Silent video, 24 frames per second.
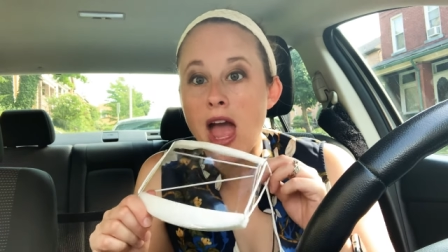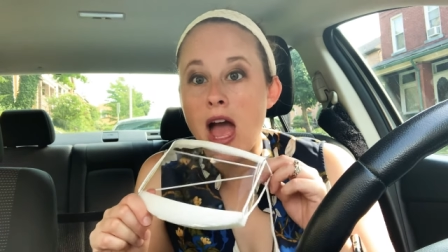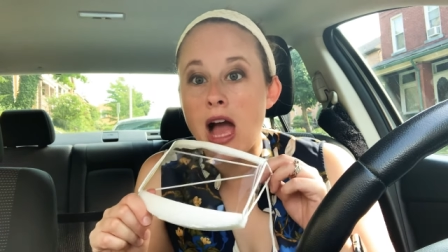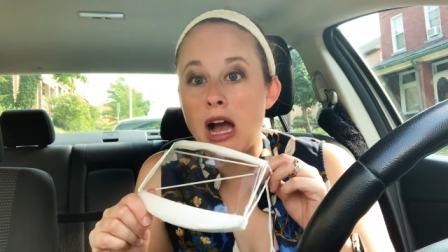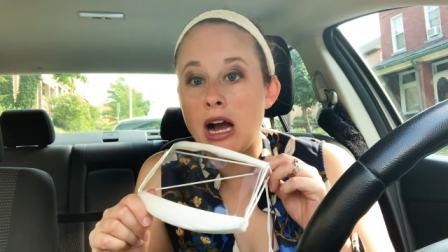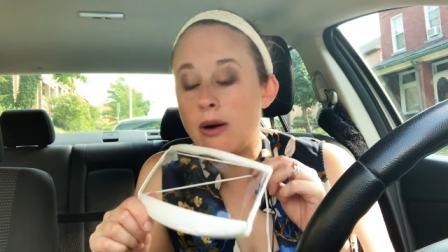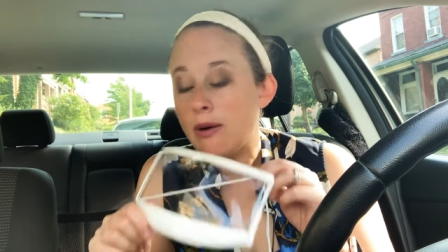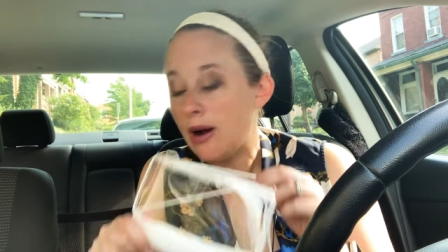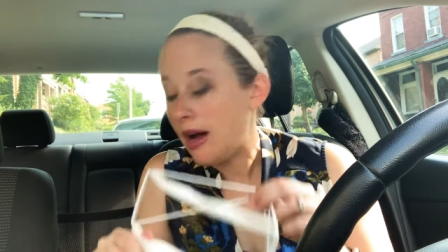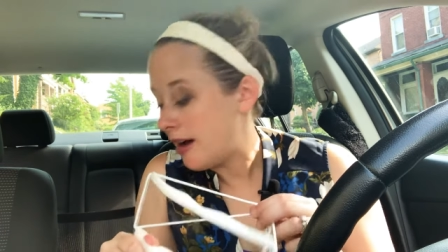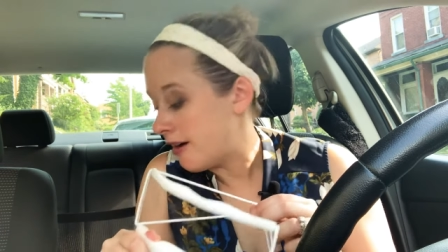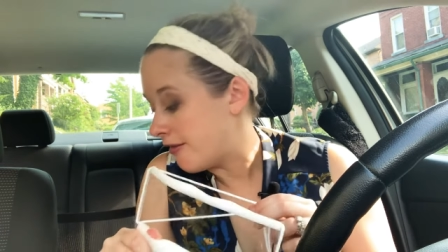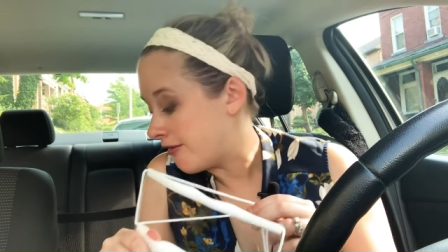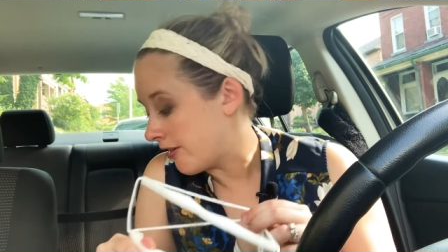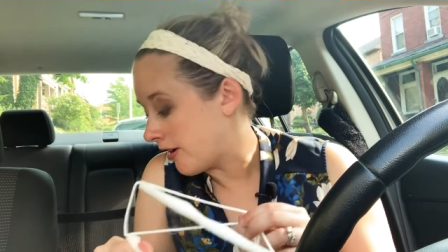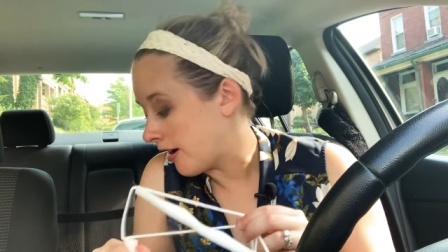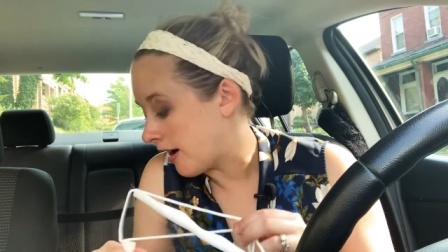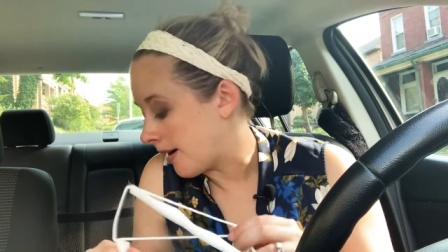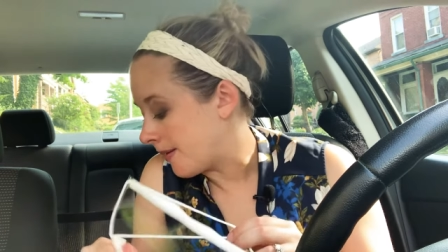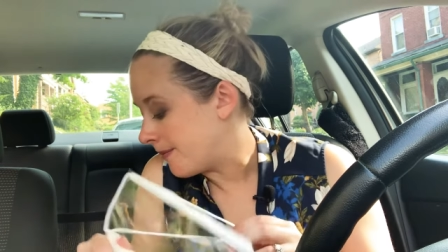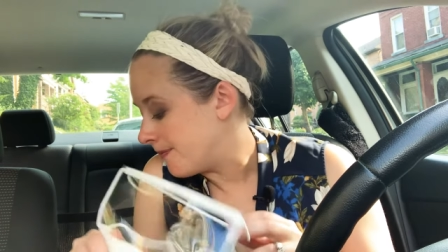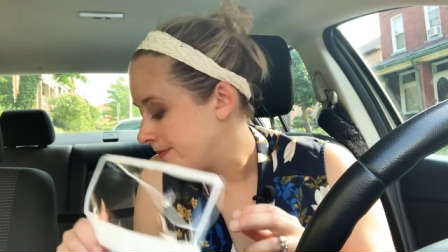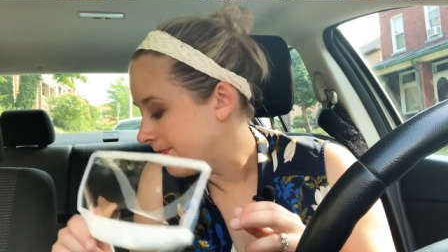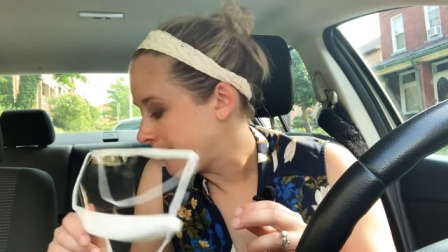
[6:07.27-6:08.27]

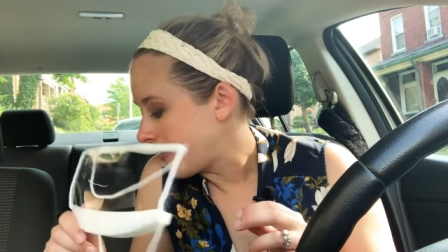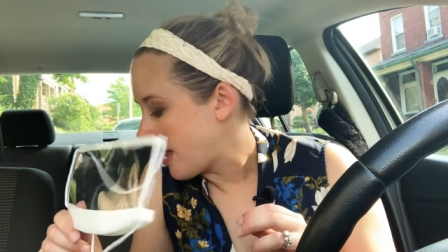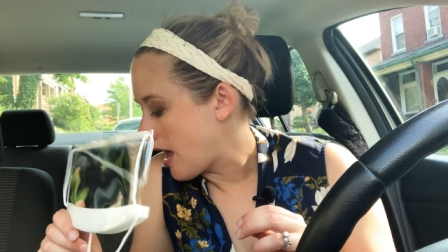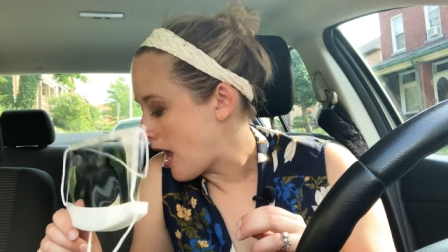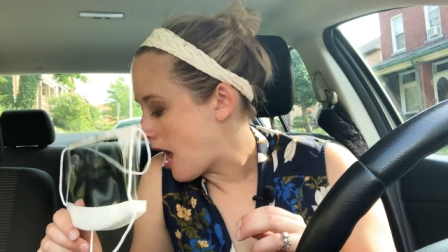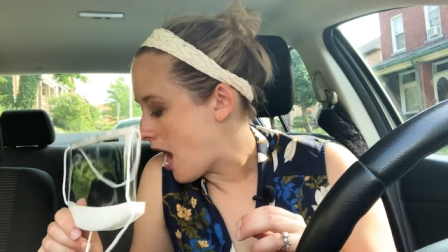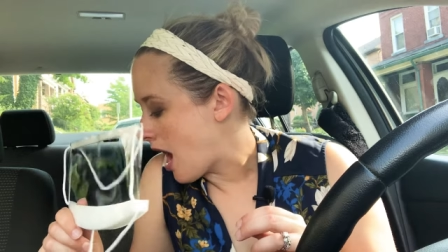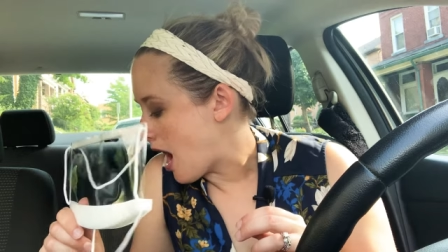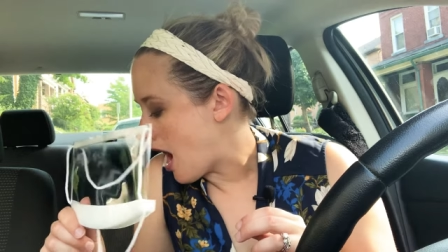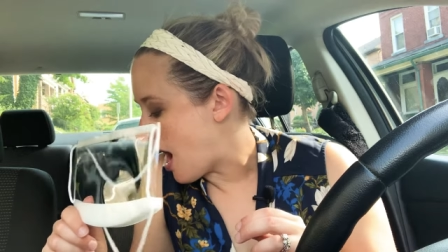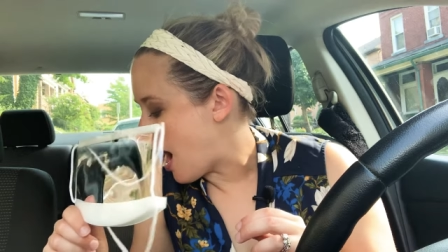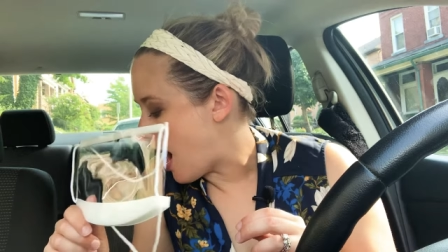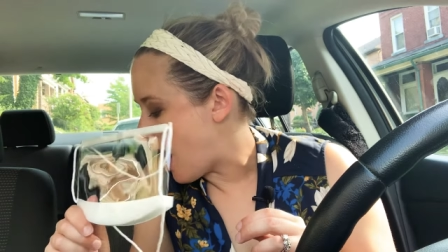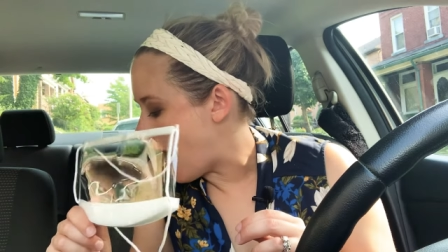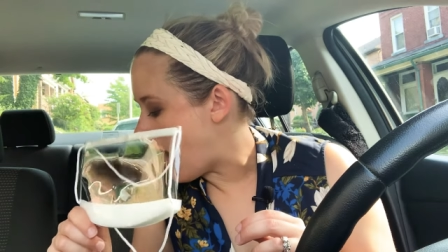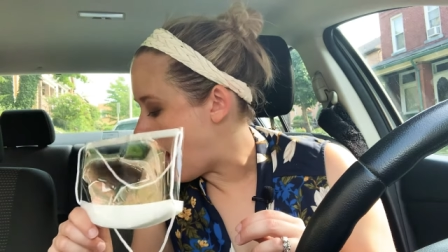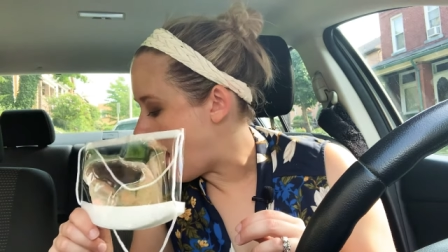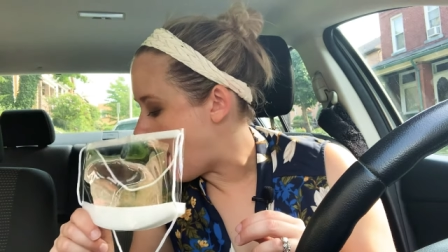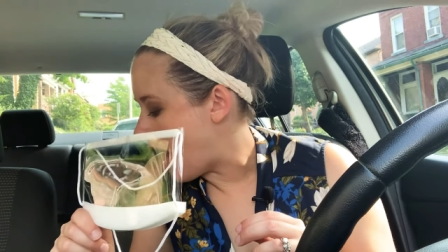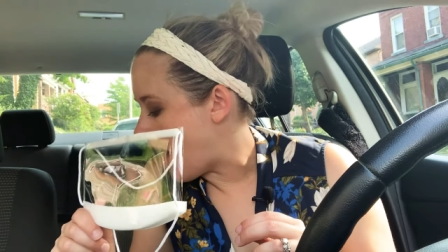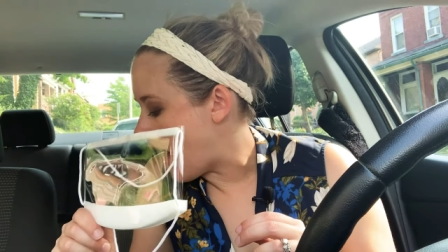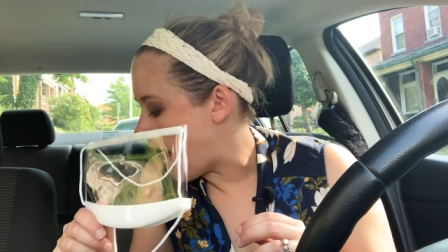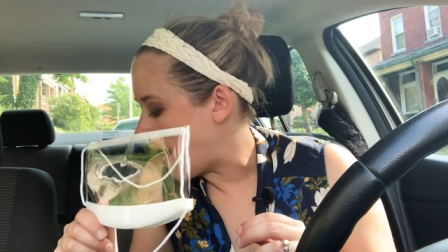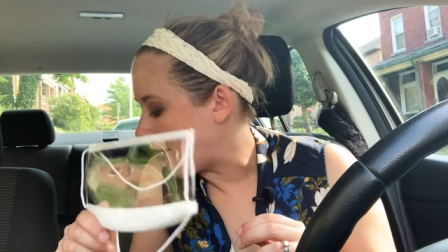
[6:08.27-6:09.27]
However,
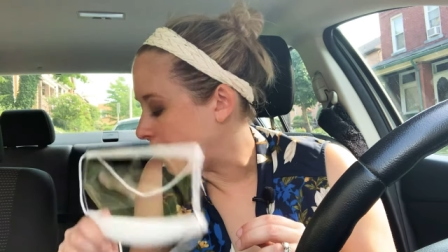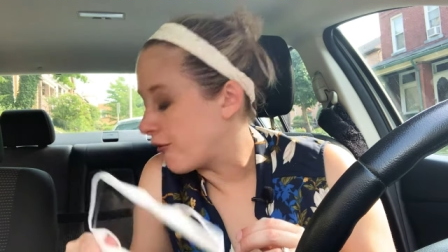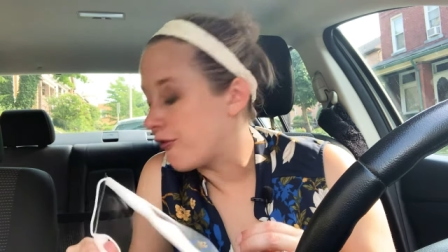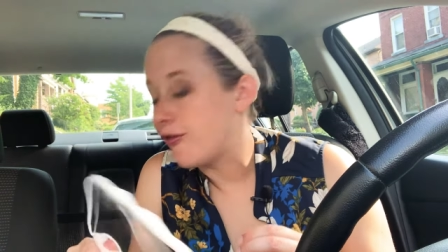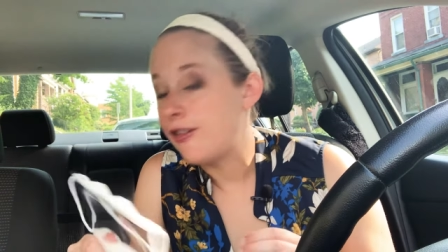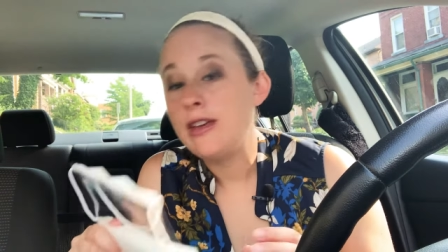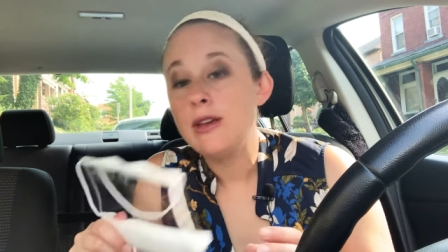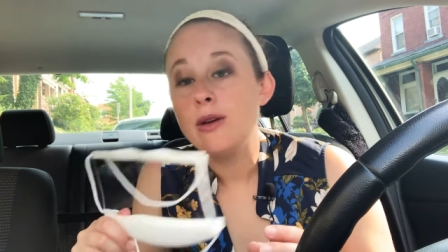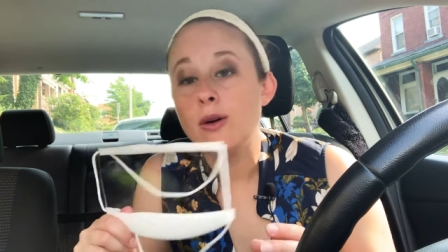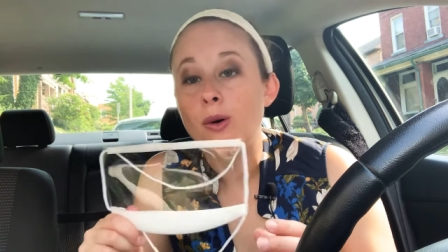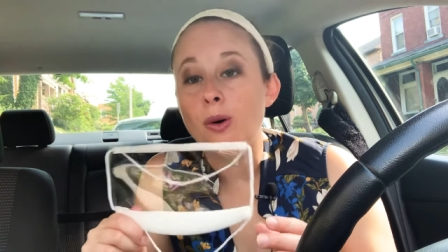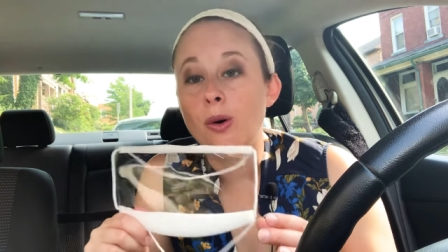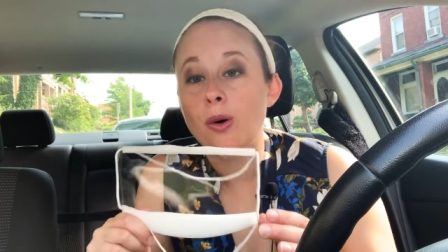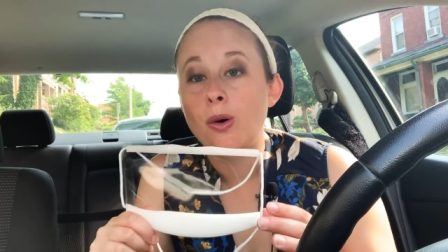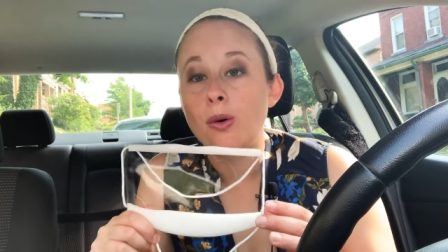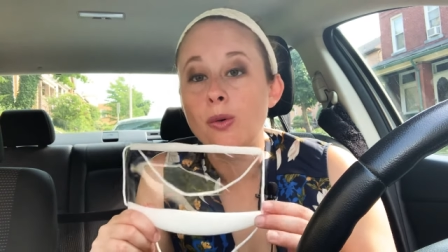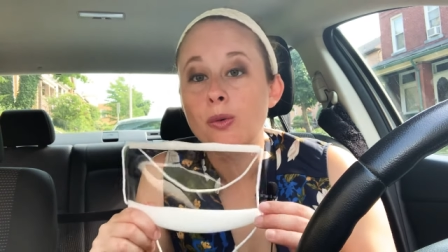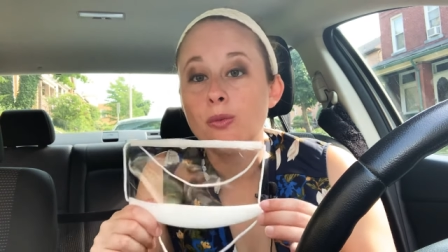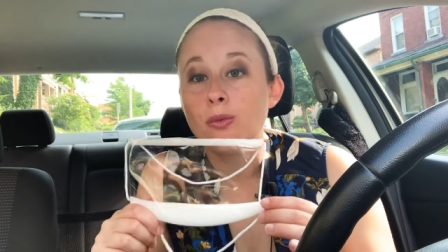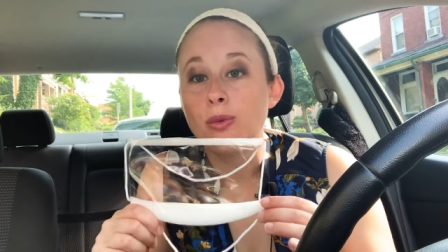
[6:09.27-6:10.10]
I feel